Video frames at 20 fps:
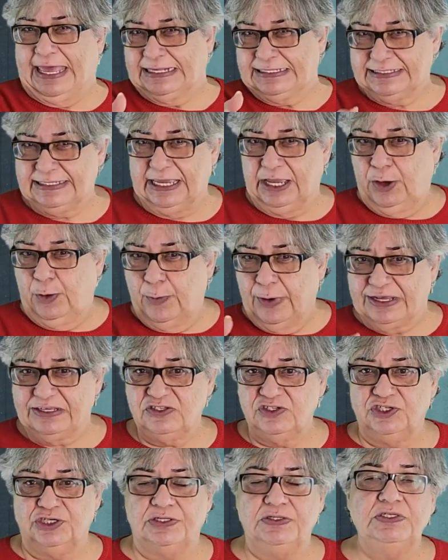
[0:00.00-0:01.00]
asking
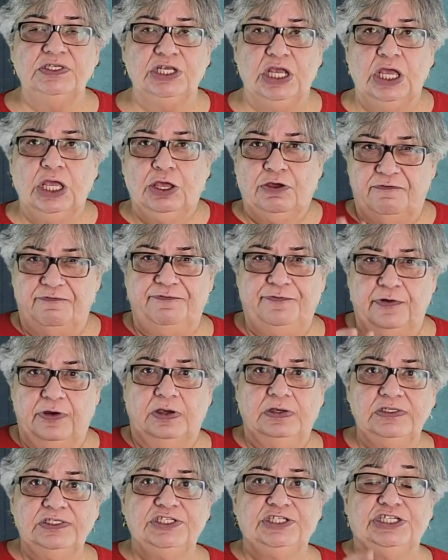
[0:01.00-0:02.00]
questions,
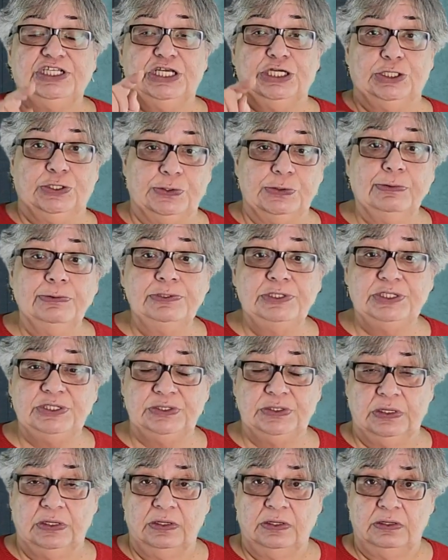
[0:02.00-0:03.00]
first the use,